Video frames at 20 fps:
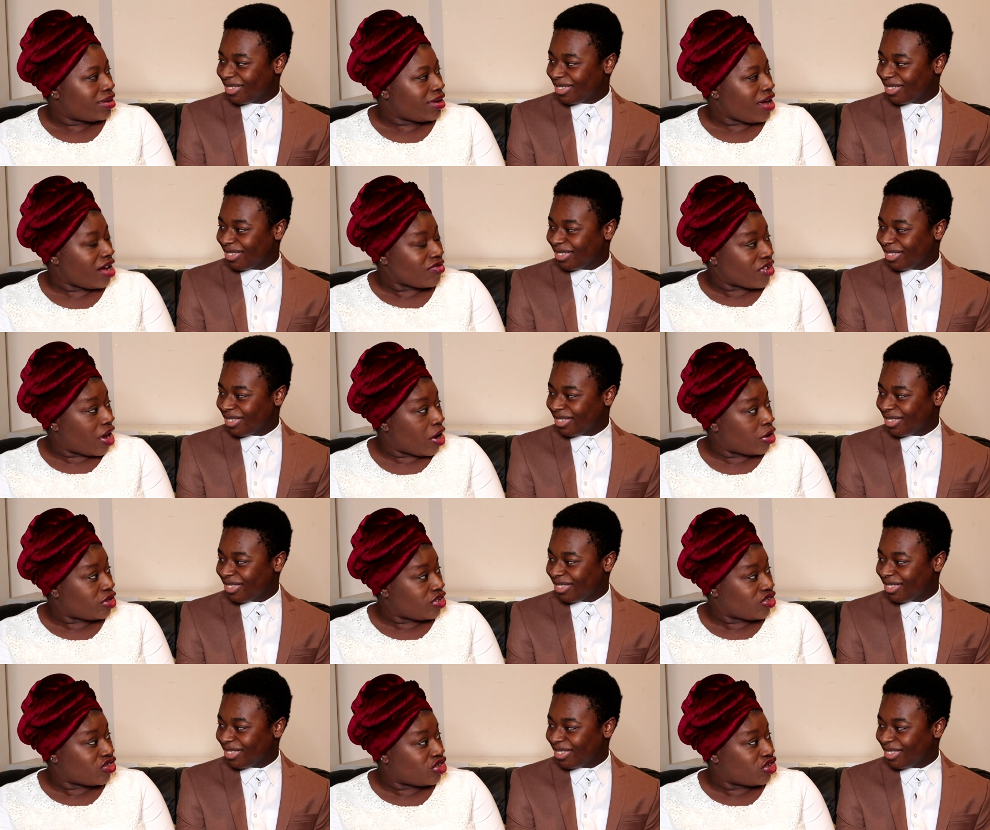Speaker 1: After
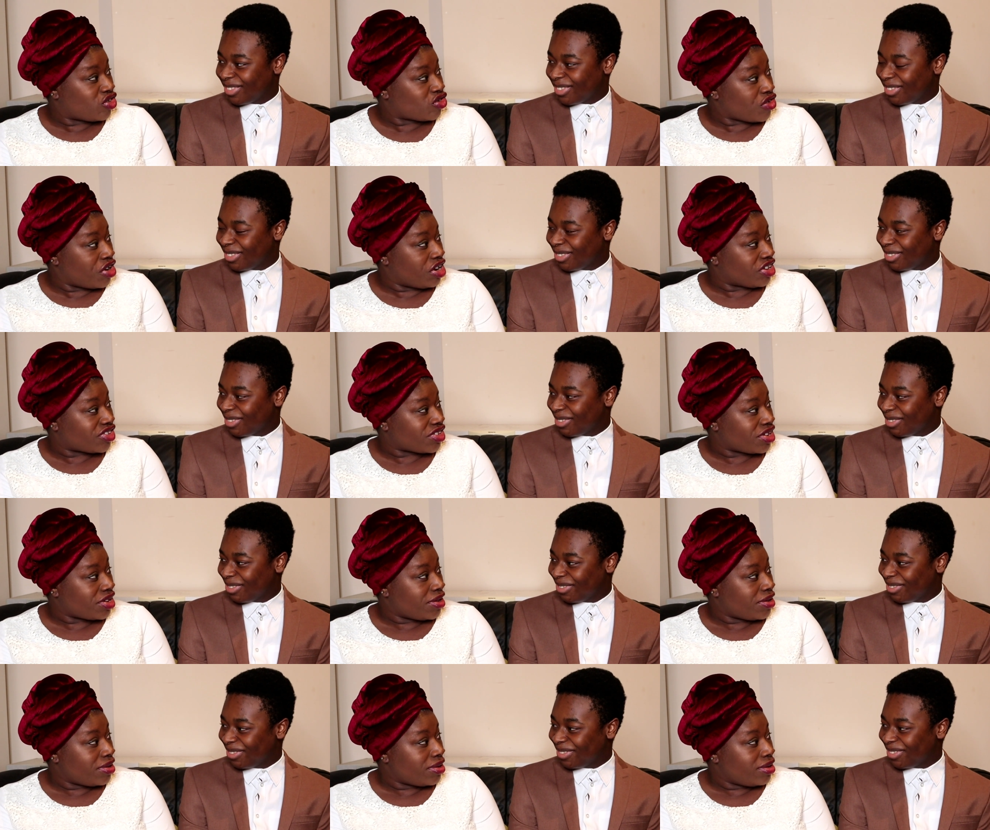all this disgrace
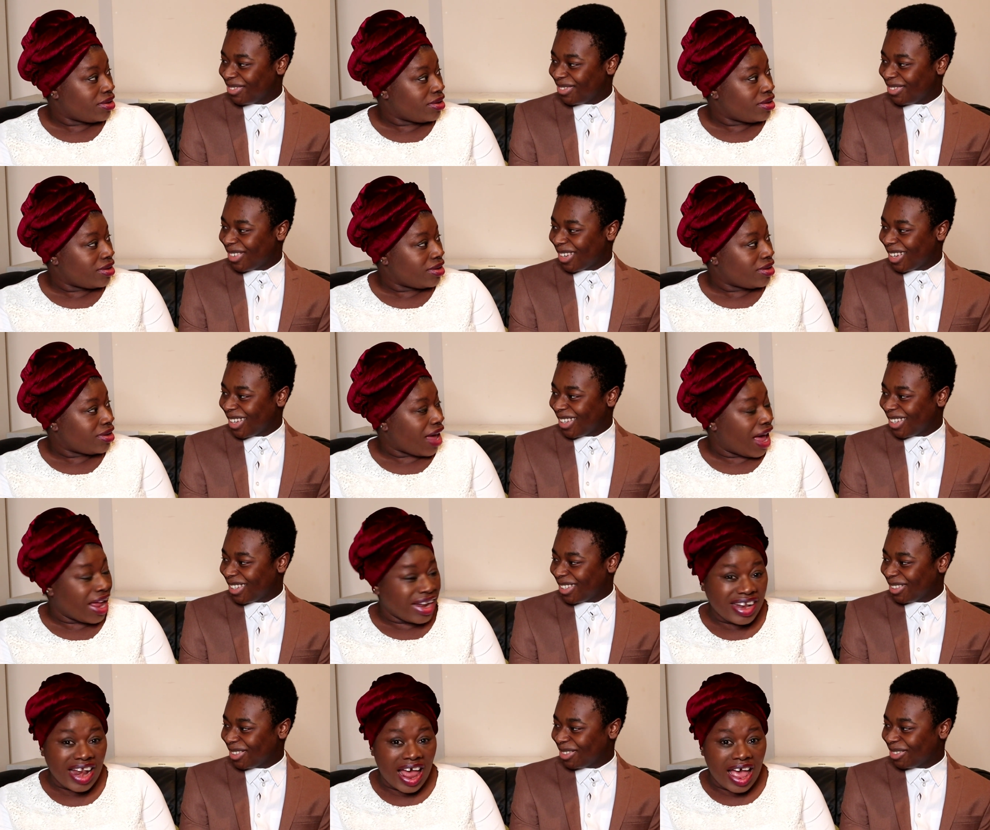
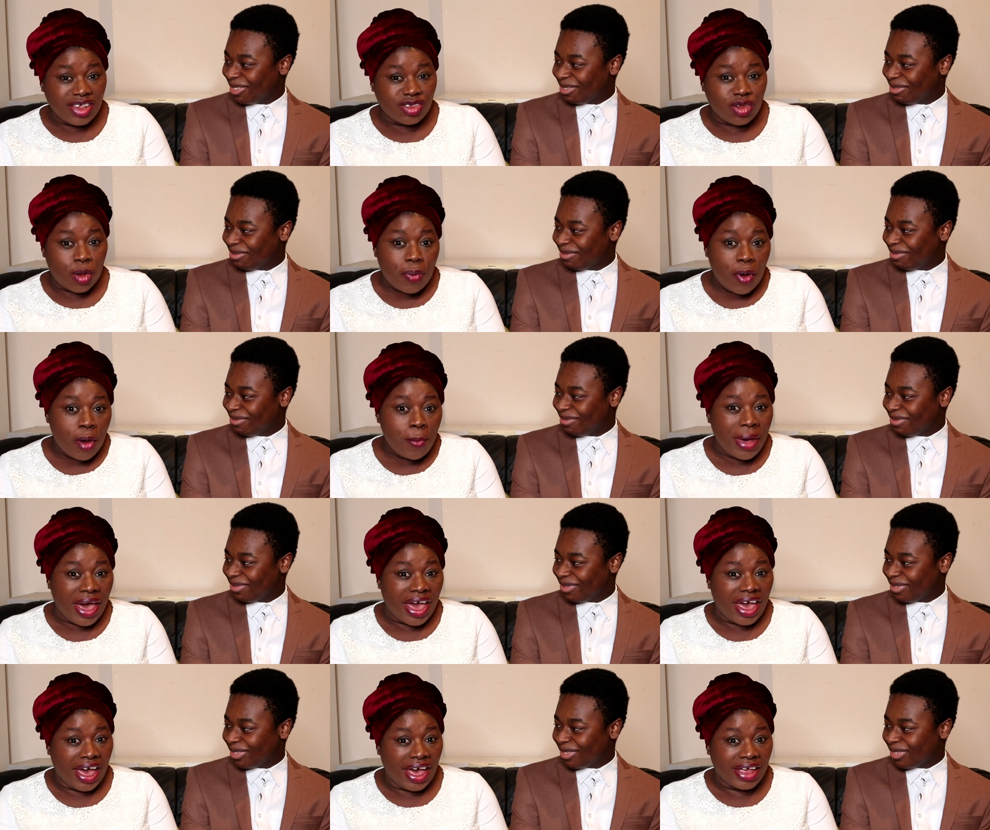and lies upon
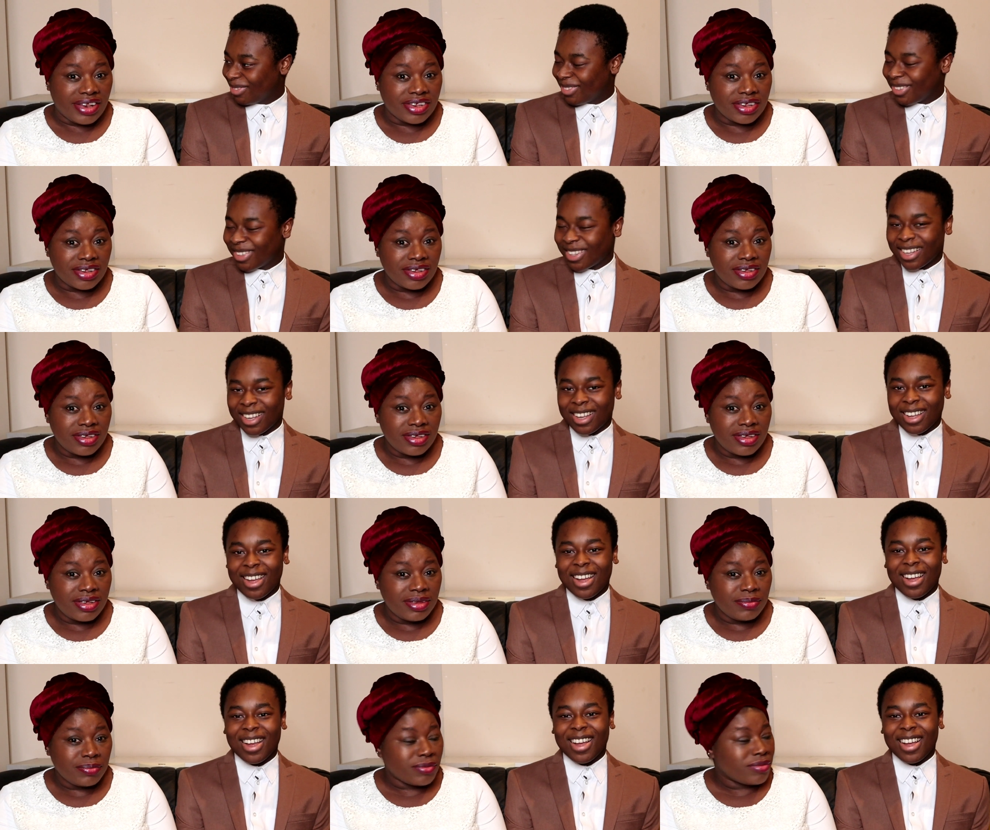my head.
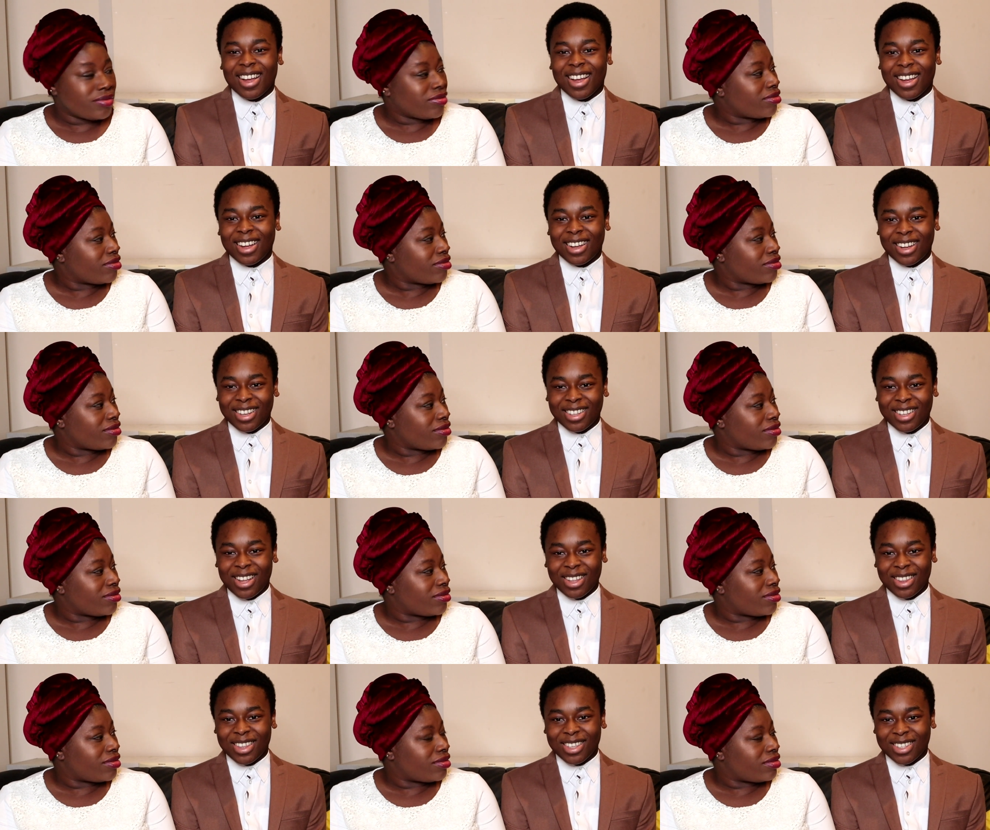
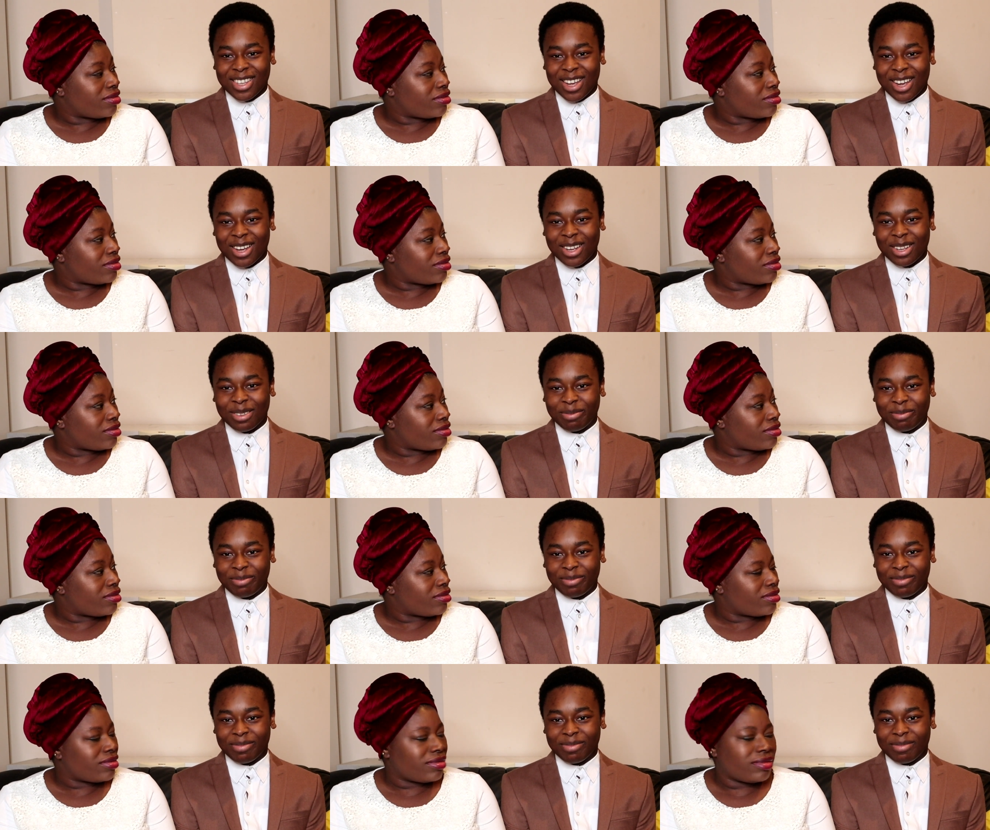
Speaker 2: Another time.
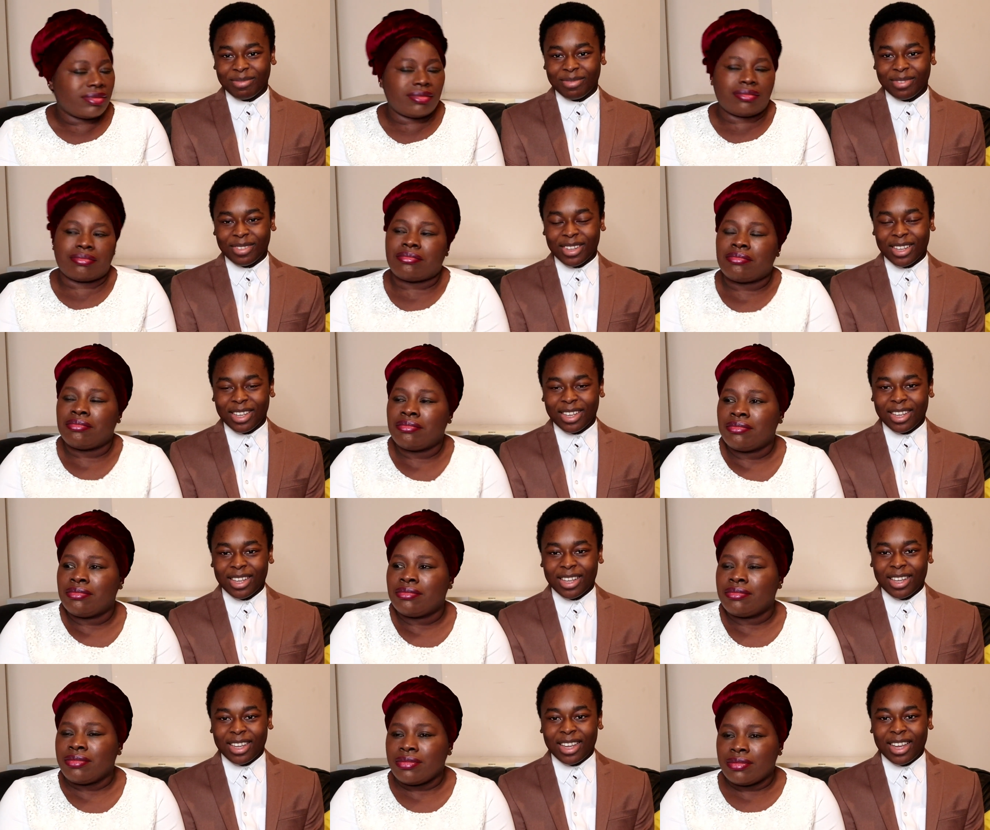Oh.
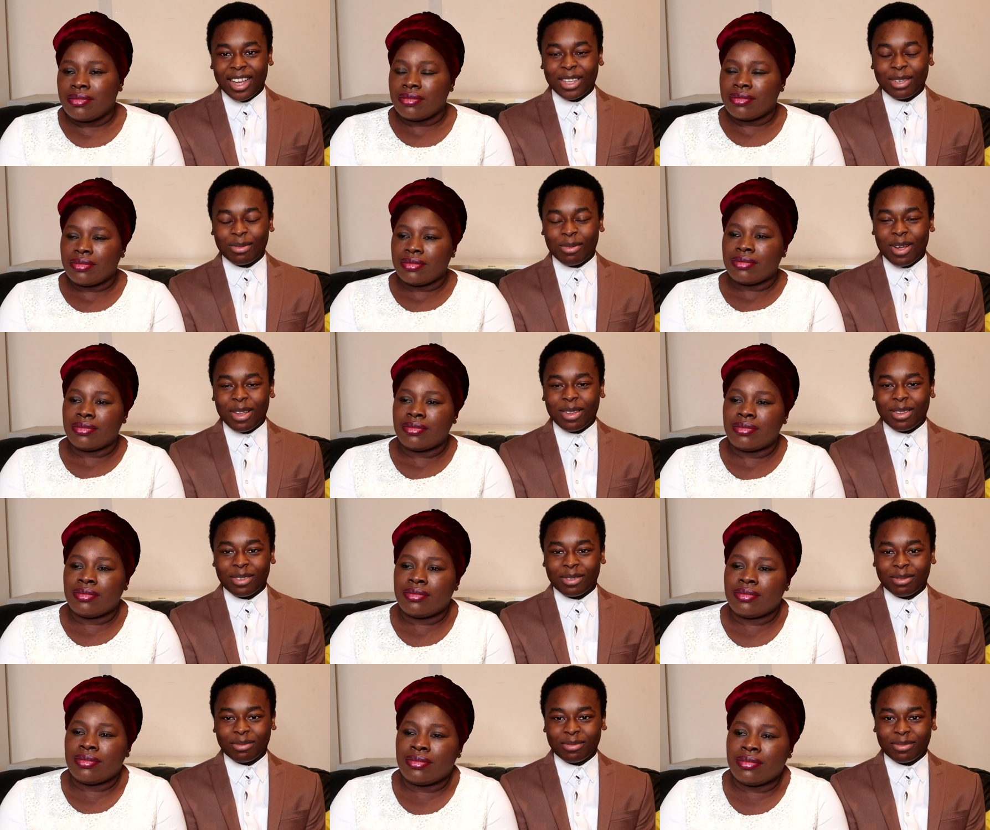Is mm.
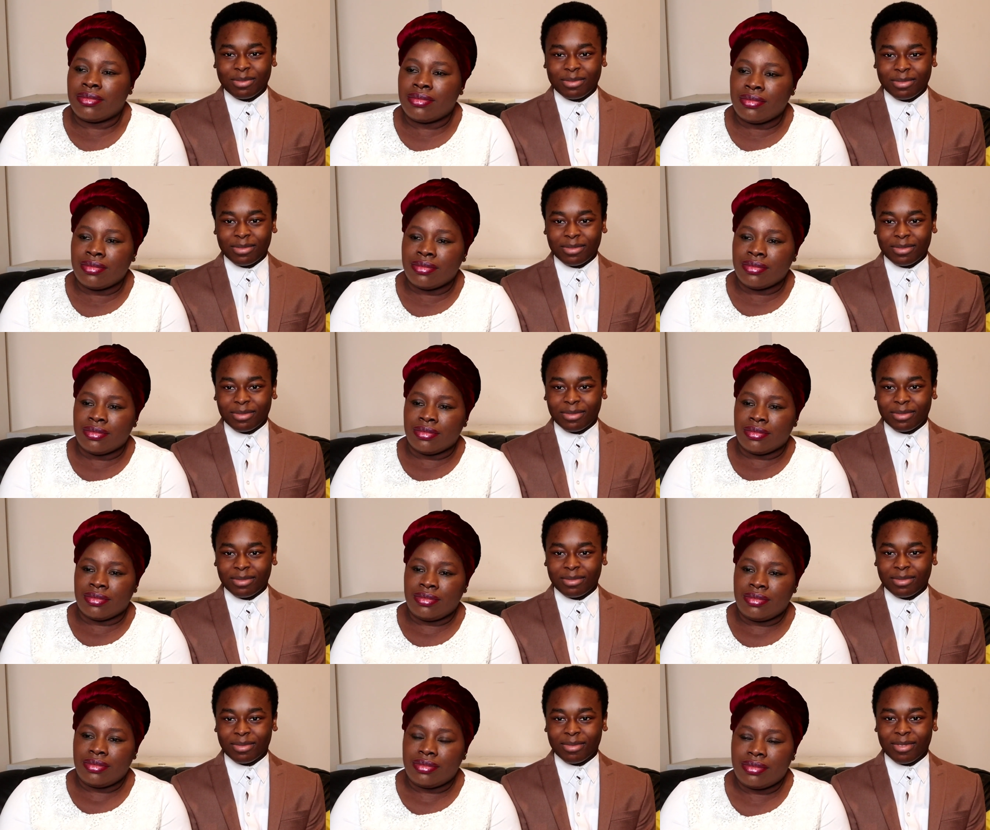
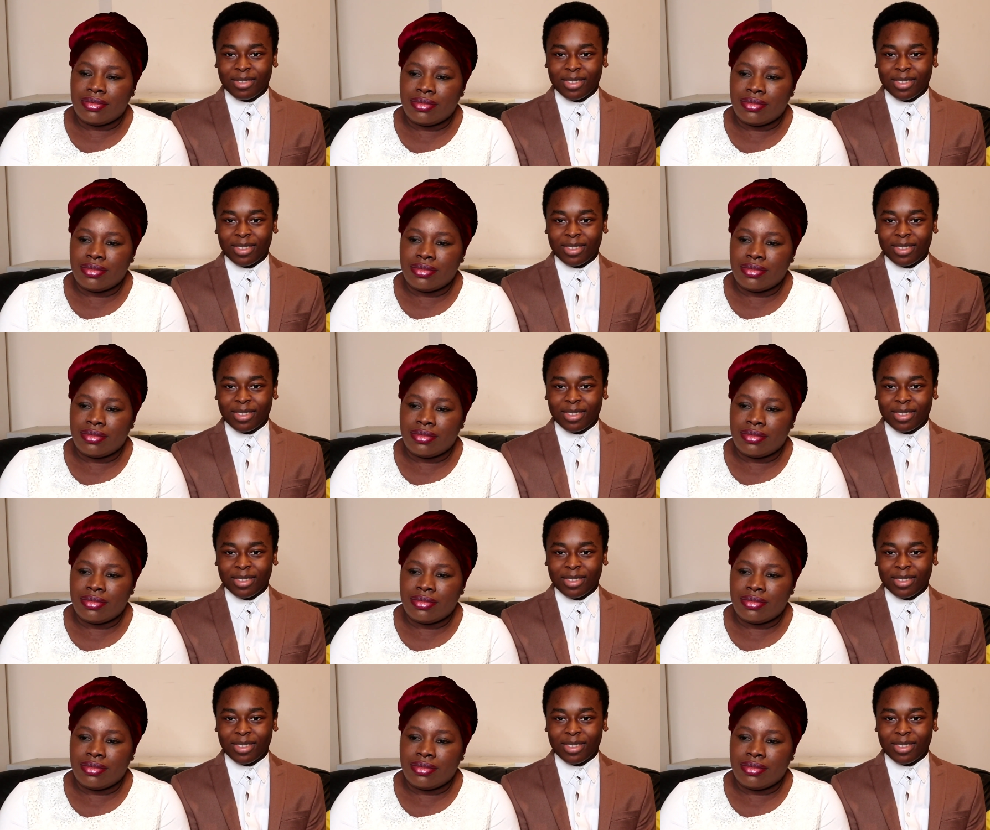when... Hmm.